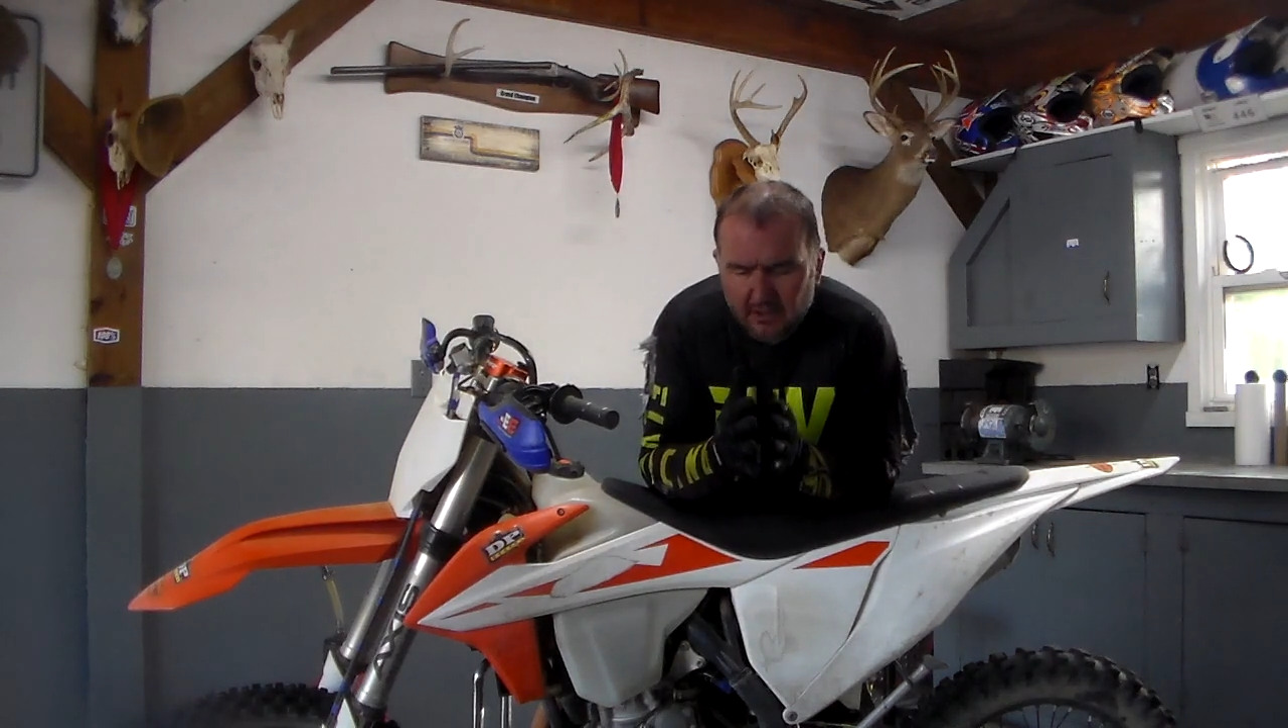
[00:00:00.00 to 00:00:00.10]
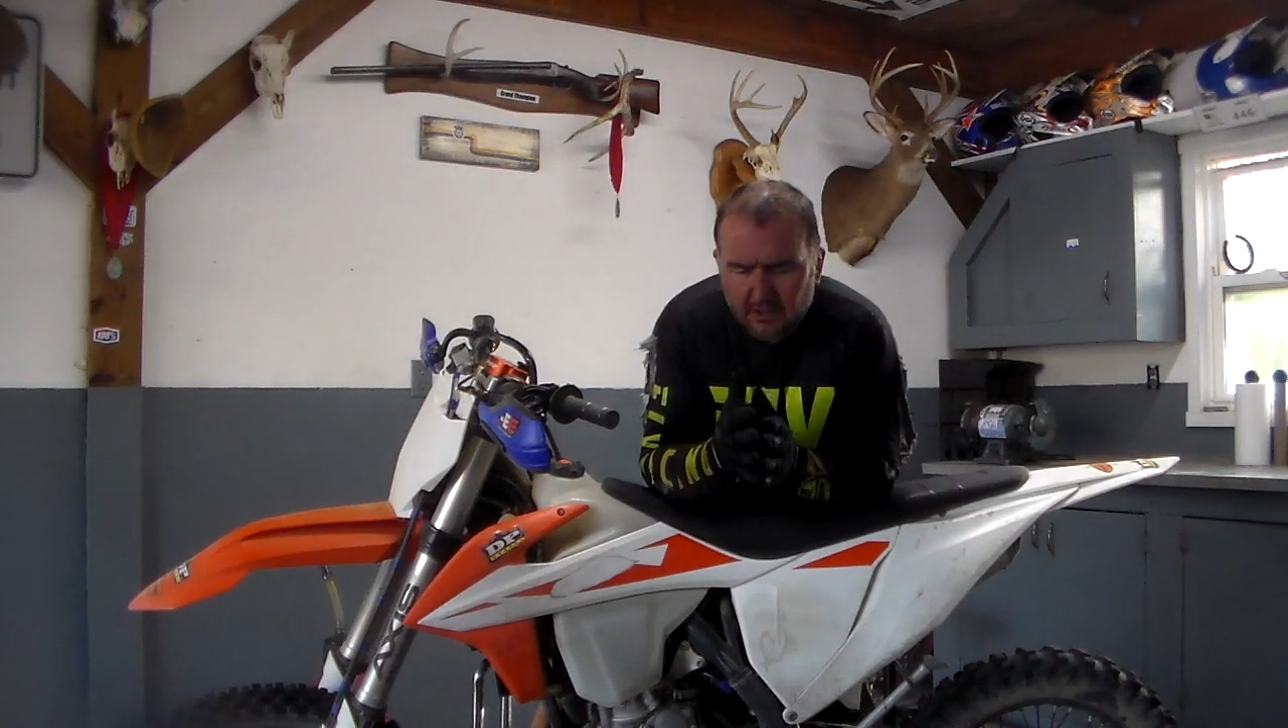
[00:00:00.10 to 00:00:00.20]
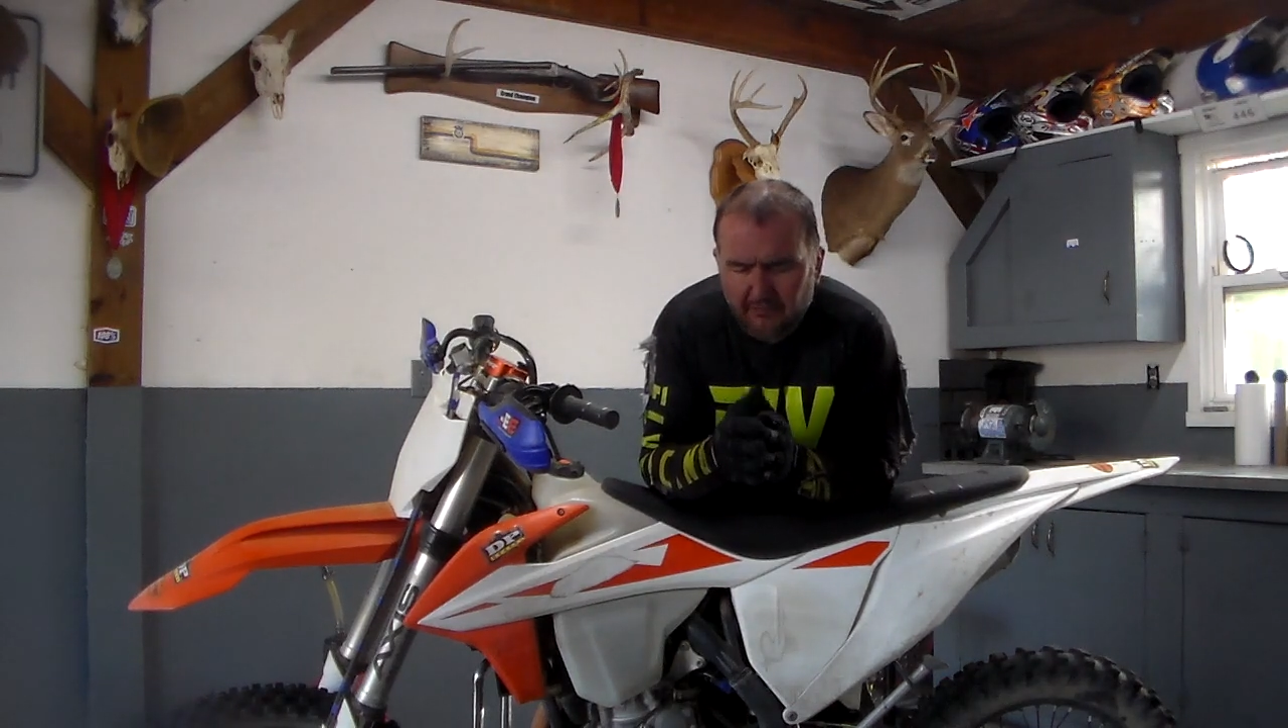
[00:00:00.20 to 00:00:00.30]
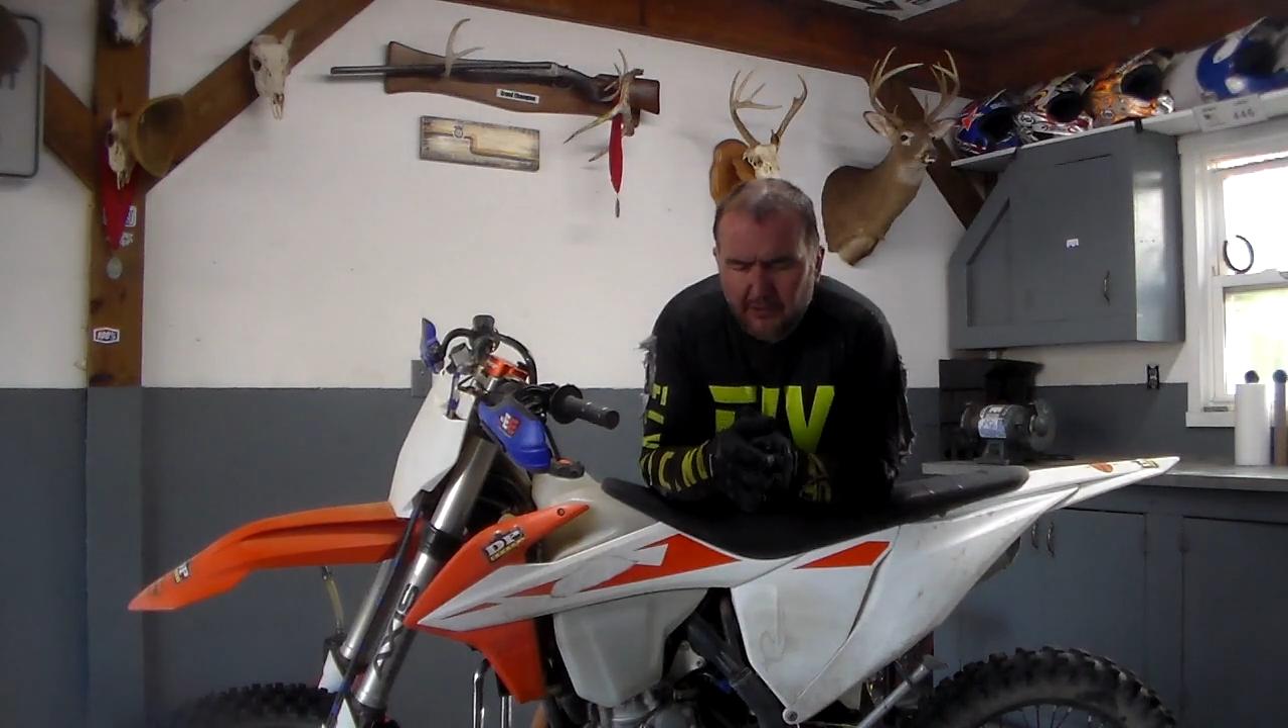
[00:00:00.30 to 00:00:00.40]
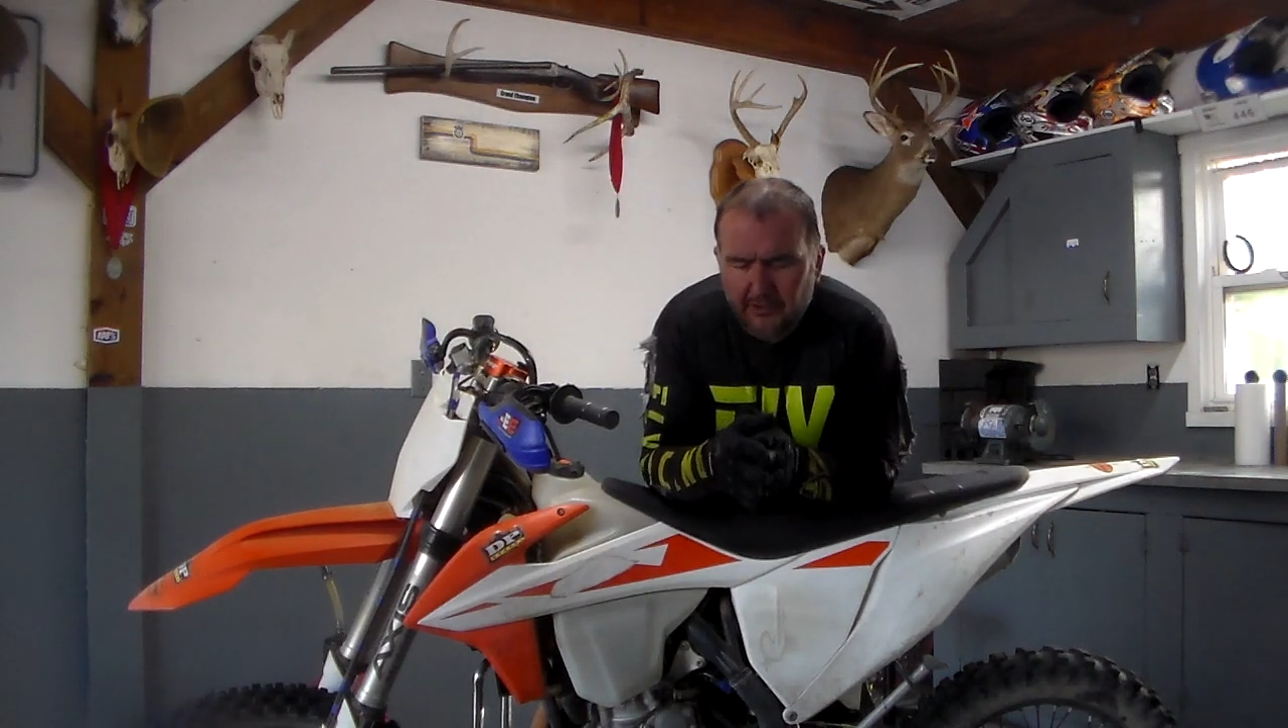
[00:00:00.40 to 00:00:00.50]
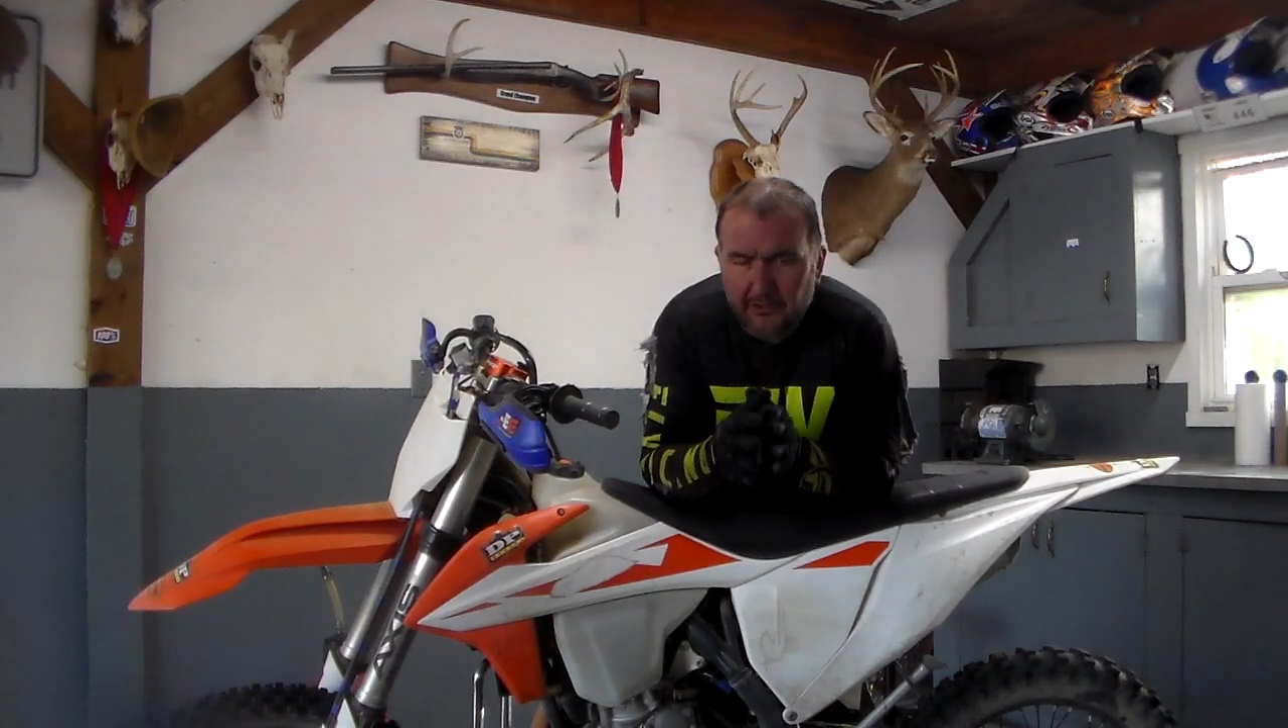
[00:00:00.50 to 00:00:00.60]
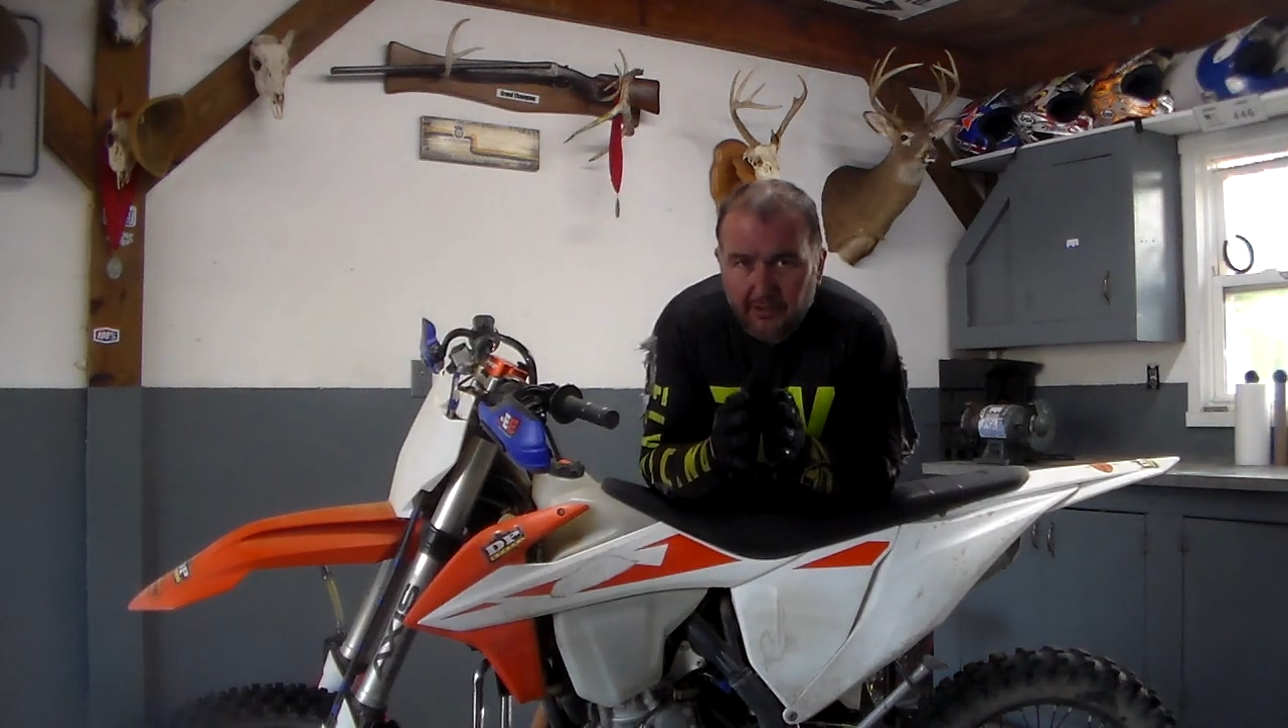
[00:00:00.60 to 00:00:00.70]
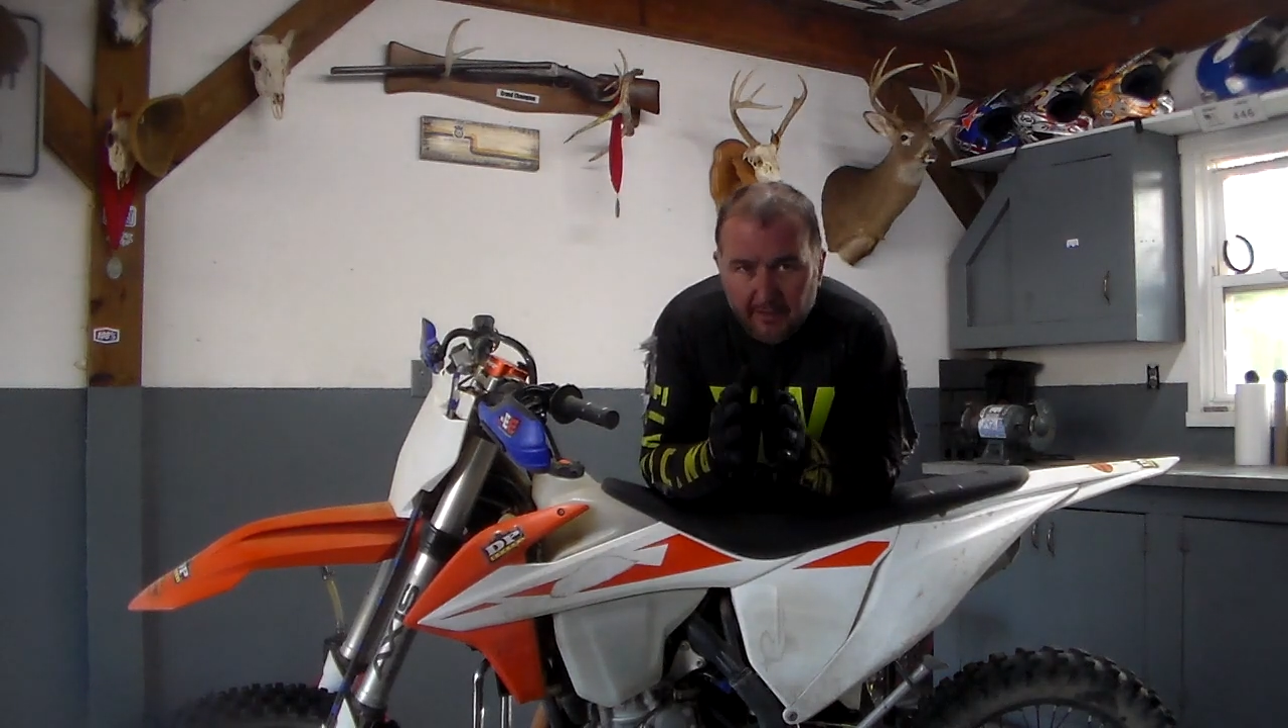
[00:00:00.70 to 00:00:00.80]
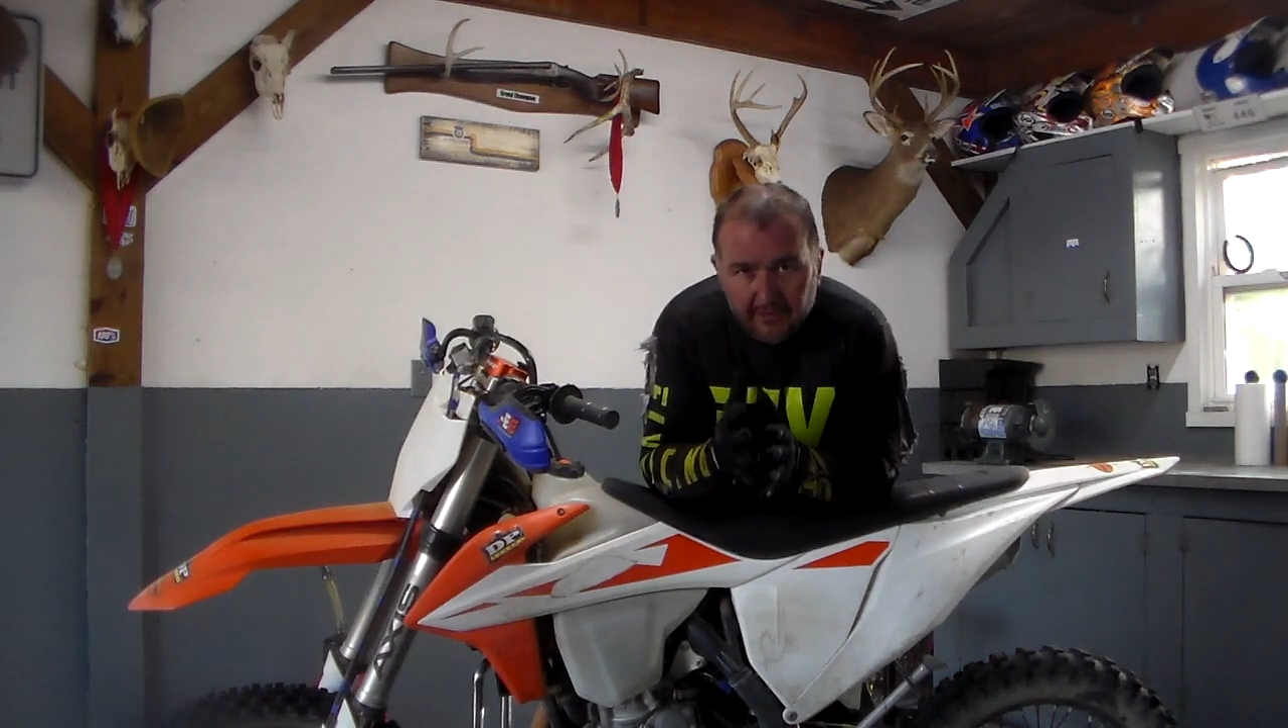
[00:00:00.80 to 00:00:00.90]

off-road,